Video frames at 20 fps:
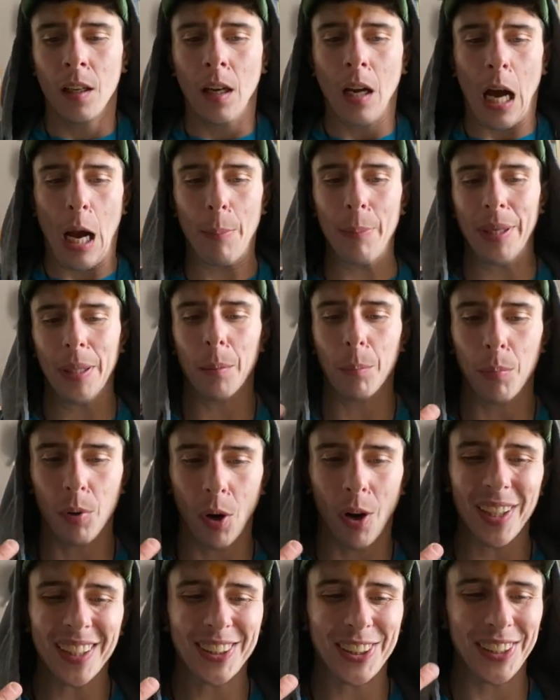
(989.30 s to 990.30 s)
I'm being
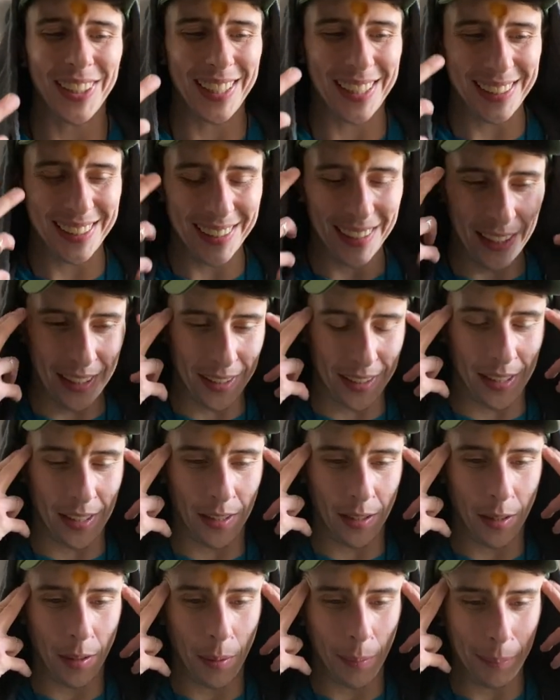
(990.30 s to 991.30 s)
brought to this
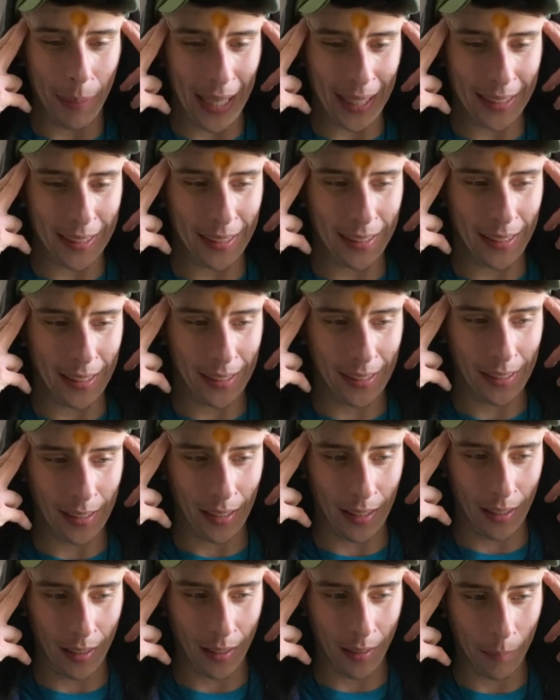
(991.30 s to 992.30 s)
back to this
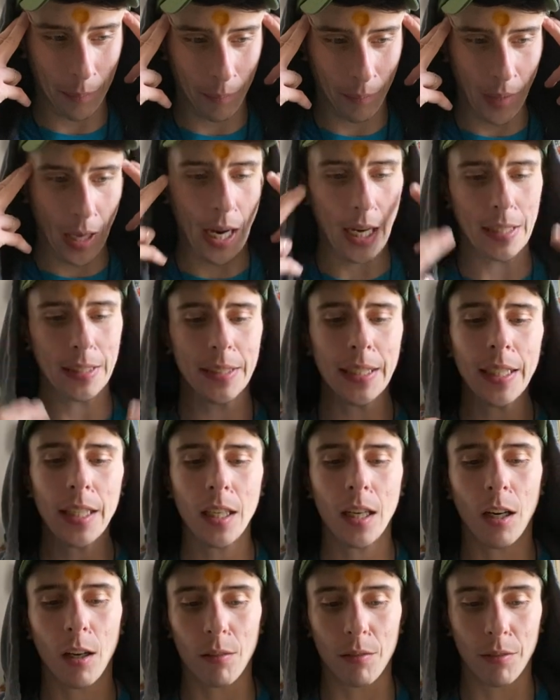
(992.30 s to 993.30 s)
idea
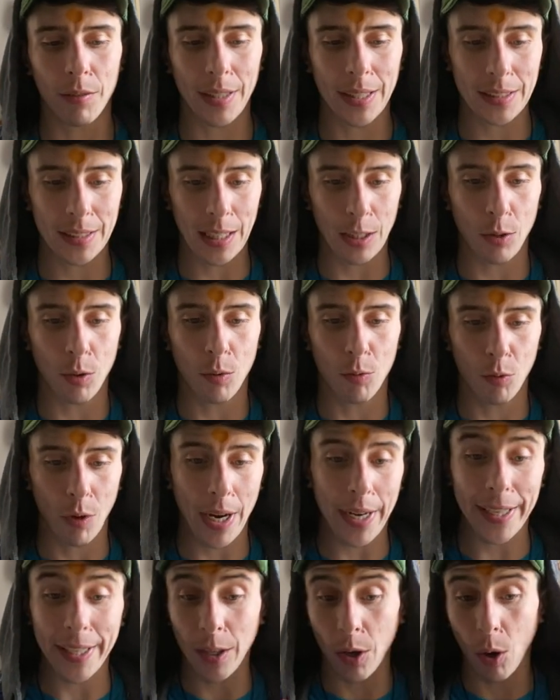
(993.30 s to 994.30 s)
of it's like
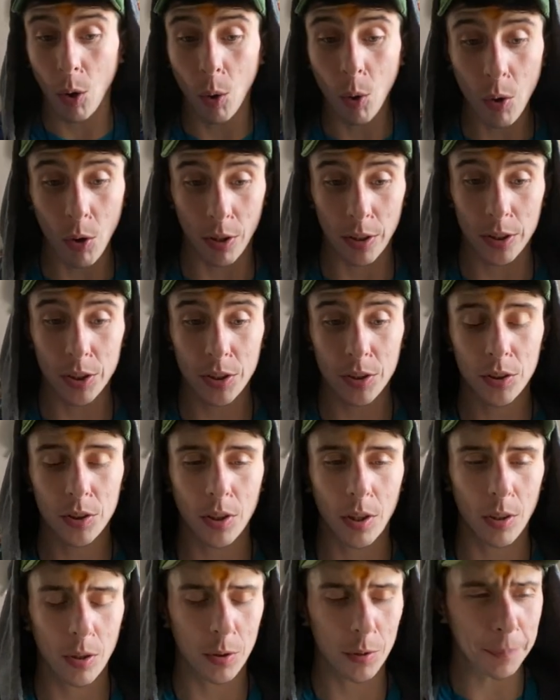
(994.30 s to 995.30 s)
riding a horse.
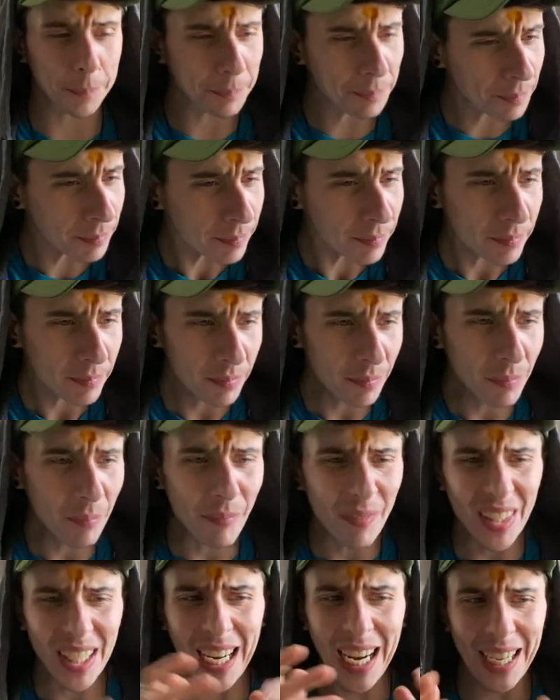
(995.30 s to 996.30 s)
So
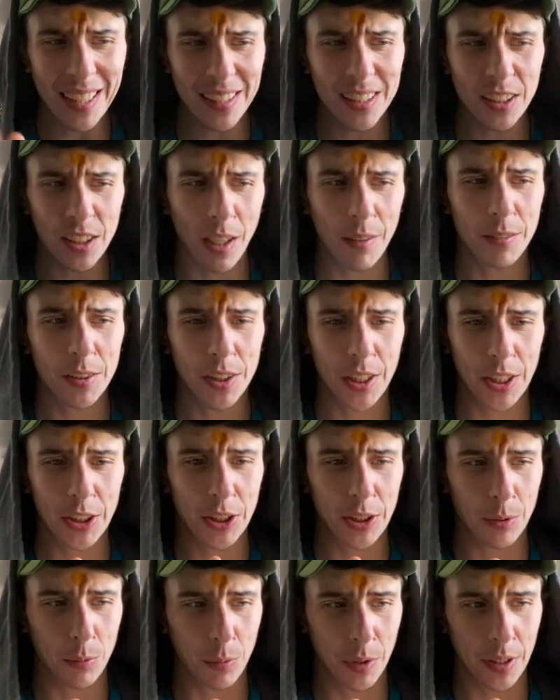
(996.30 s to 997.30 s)
had this
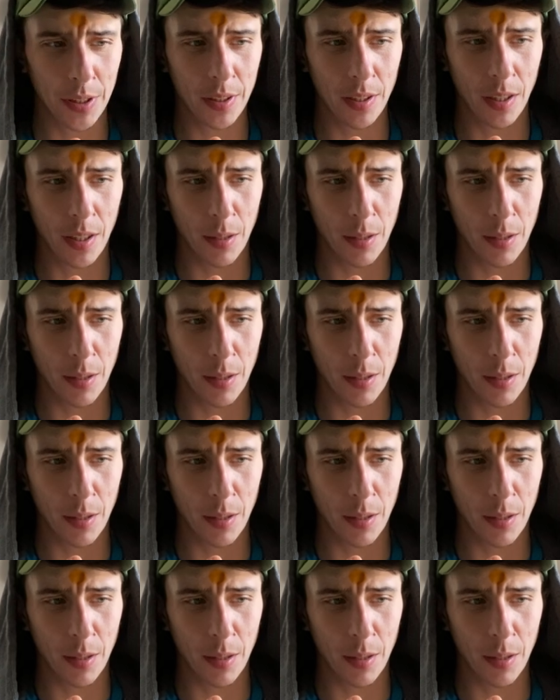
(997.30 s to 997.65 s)
conversation with